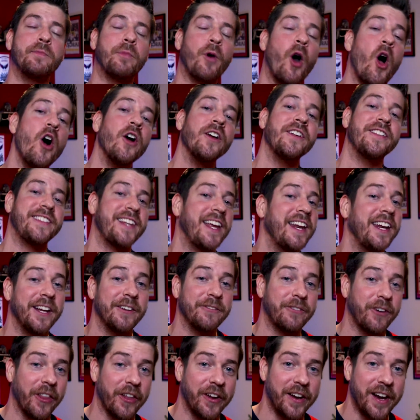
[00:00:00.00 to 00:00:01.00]
Sprong standing
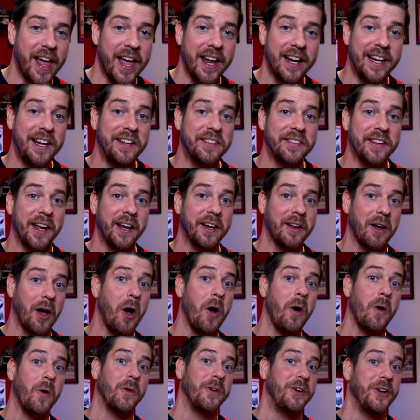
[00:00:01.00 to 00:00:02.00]
in front of the net, and he's like,
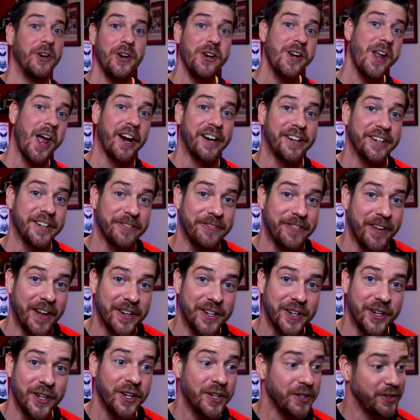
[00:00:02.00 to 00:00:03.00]
oh, you're not a
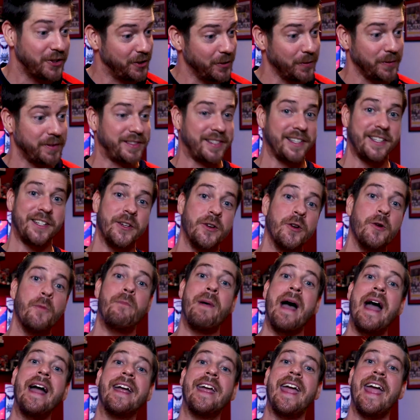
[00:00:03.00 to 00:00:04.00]
defender. Dootsy-doo,
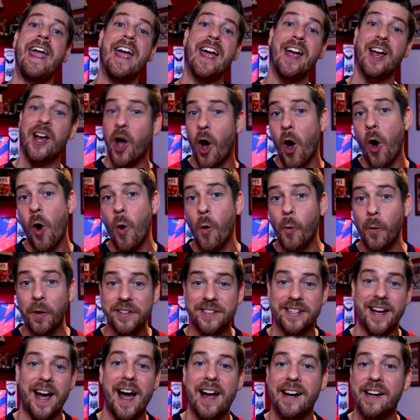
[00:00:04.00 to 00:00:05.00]
backhand goal,
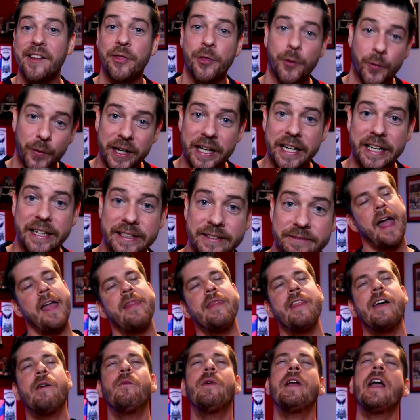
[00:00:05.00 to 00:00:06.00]
we're tied at 3.
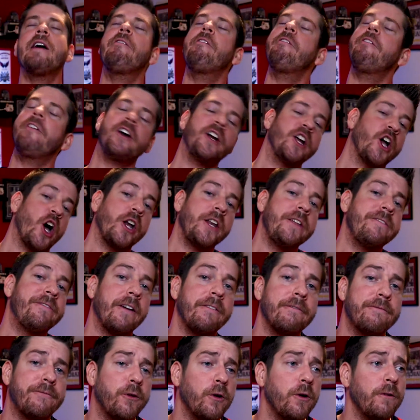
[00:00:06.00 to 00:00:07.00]
And then we have a very
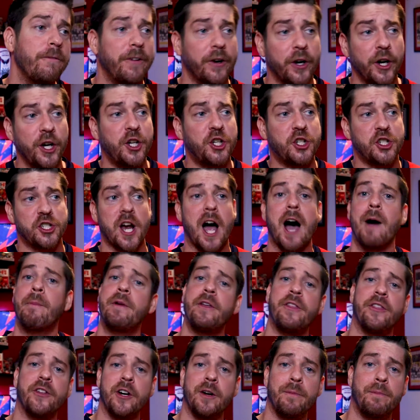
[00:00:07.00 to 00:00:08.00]
uneventful, very
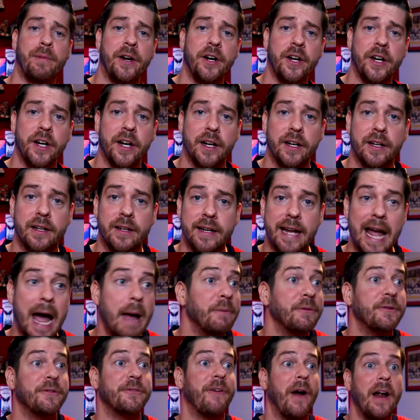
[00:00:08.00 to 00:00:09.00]
choppy third period.
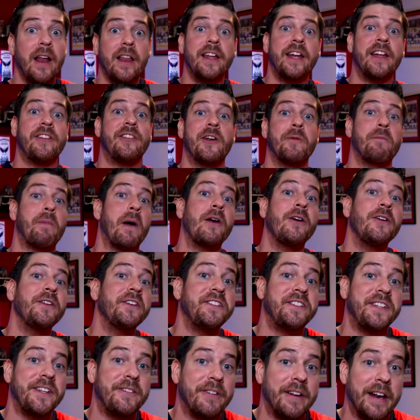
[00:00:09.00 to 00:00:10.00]
Caps finally get their
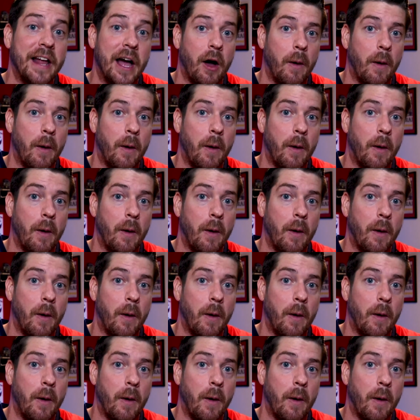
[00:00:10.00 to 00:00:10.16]
penalties even